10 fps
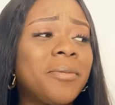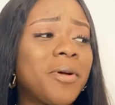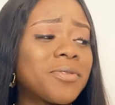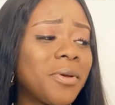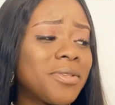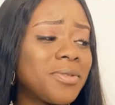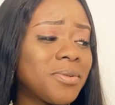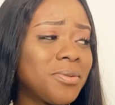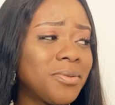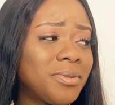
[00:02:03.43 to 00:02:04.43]
I was going
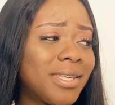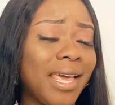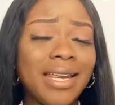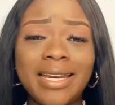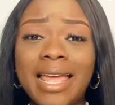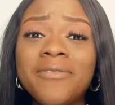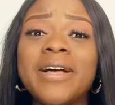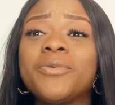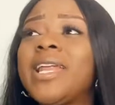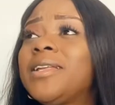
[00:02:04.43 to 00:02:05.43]
to Canada. In
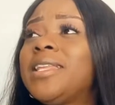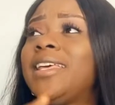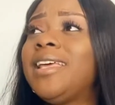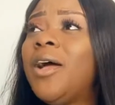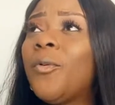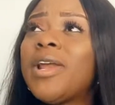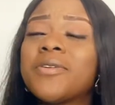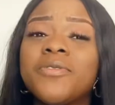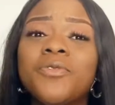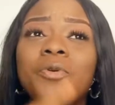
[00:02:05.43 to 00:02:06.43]
fact, when I
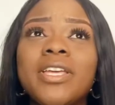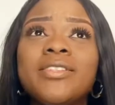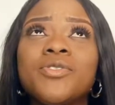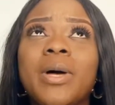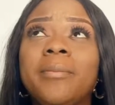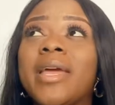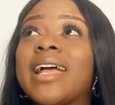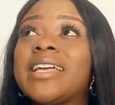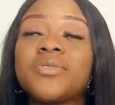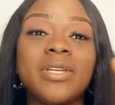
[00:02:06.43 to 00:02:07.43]
was even going to
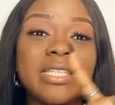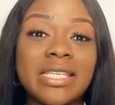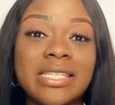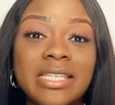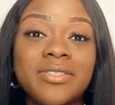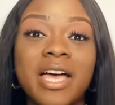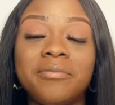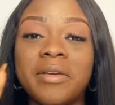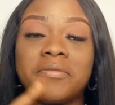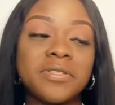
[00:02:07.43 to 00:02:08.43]
America in 2016 to have
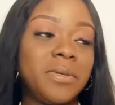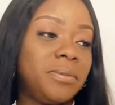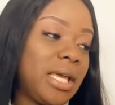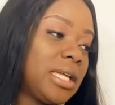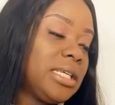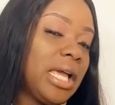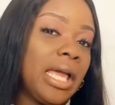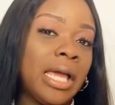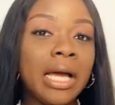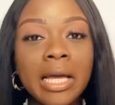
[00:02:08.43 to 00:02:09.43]
my first baby, I didn't
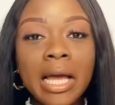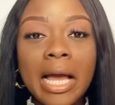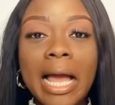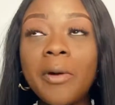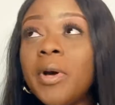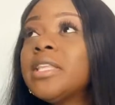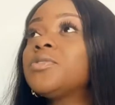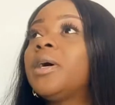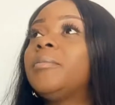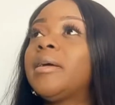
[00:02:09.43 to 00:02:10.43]
hire. I went
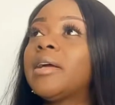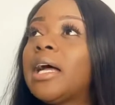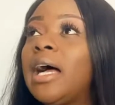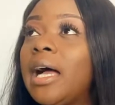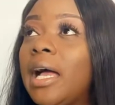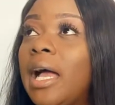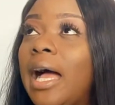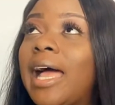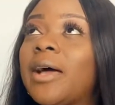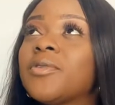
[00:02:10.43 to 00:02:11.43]
to America
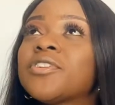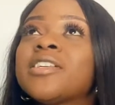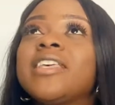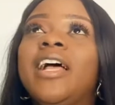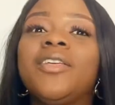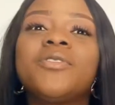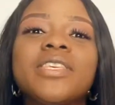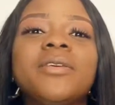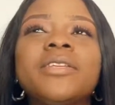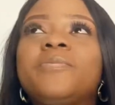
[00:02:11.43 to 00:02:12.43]
and I was just
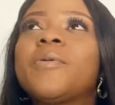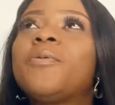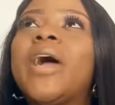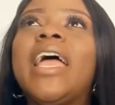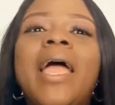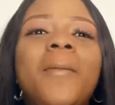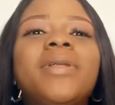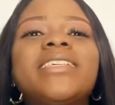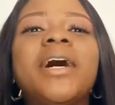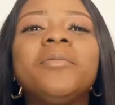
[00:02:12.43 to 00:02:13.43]
using people.
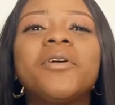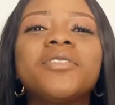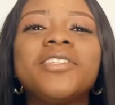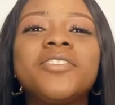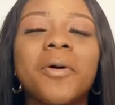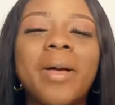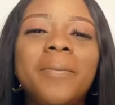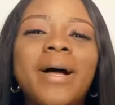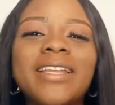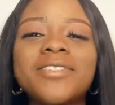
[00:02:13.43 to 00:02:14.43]
Please help me go to the shop,
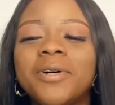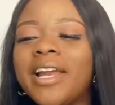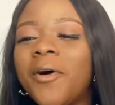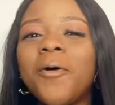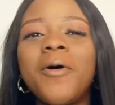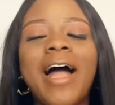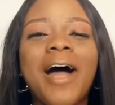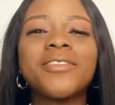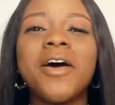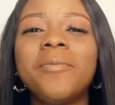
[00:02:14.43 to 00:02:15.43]
pack this on. Or
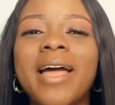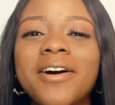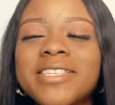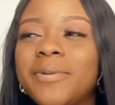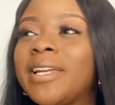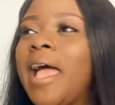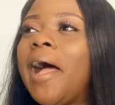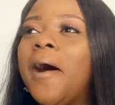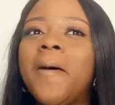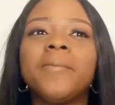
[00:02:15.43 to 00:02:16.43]
I'll tell my husband,
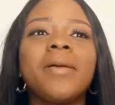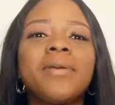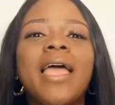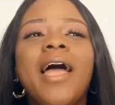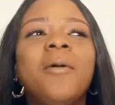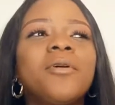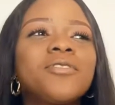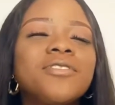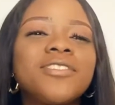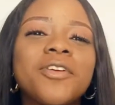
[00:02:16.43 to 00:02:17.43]
baby, help me
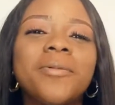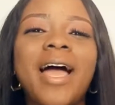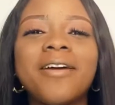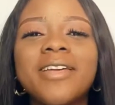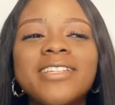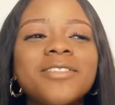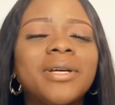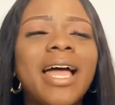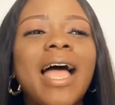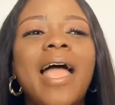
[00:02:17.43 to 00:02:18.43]
go to the shop, arrange this
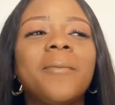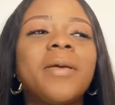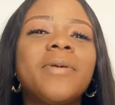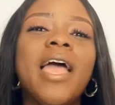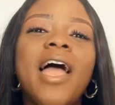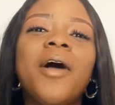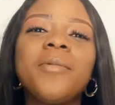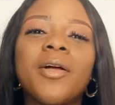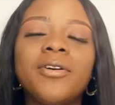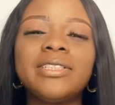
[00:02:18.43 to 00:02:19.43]
one. Baby, help
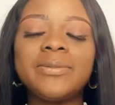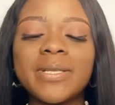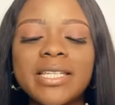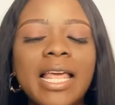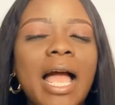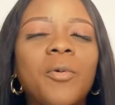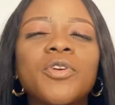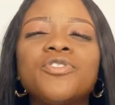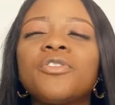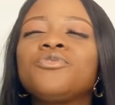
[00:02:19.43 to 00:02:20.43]
me call this person. I
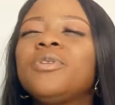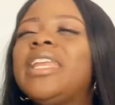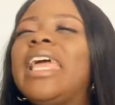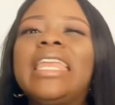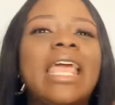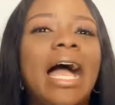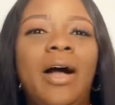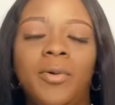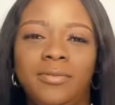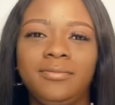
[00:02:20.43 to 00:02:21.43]
was just doing
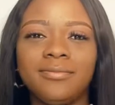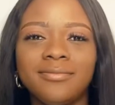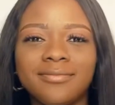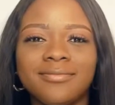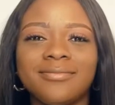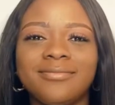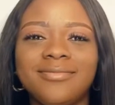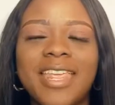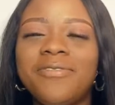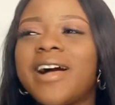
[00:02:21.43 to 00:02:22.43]
anyhow.
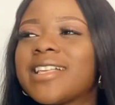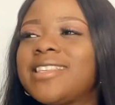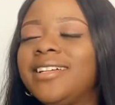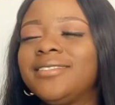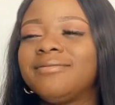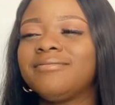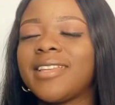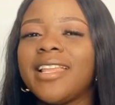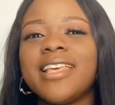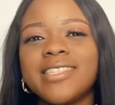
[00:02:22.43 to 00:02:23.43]
In fact,
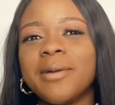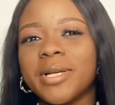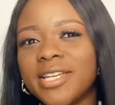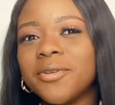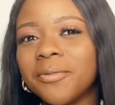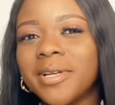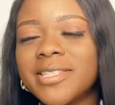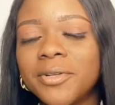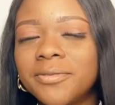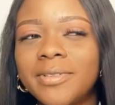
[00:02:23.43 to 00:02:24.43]
let's say I'm ashamed of
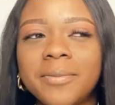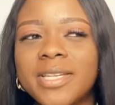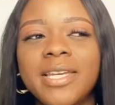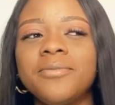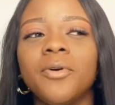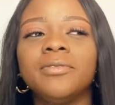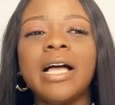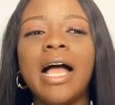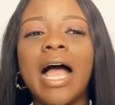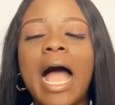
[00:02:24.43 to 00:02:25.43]
myself. I'm ashamed of
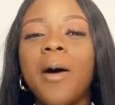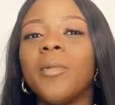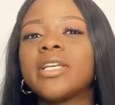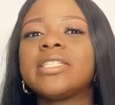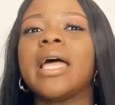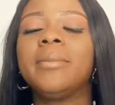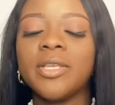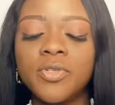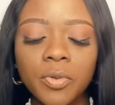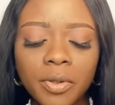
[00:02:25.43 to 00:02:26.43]
how much time I
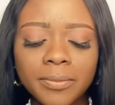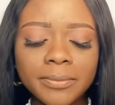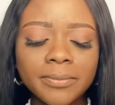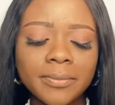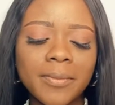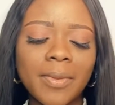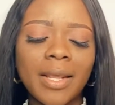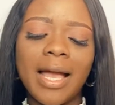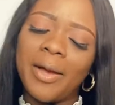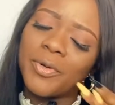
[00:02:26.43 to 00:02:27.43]
took.
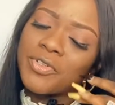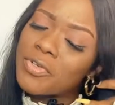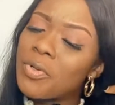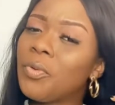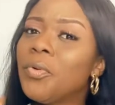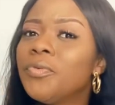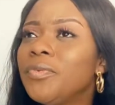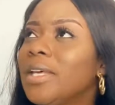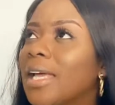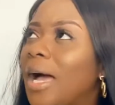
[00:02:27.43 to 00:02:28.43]
I was just
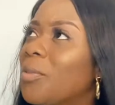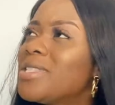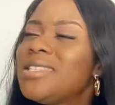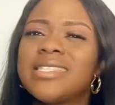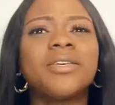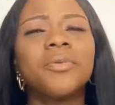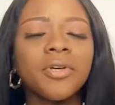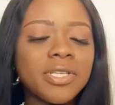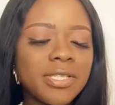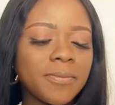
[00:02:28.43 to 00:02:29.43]
loafing. I wasn't
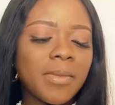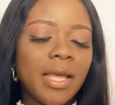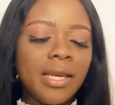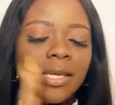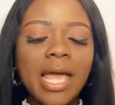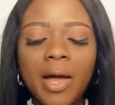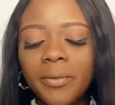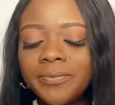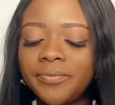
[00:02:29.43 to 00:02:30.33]
serious. Now,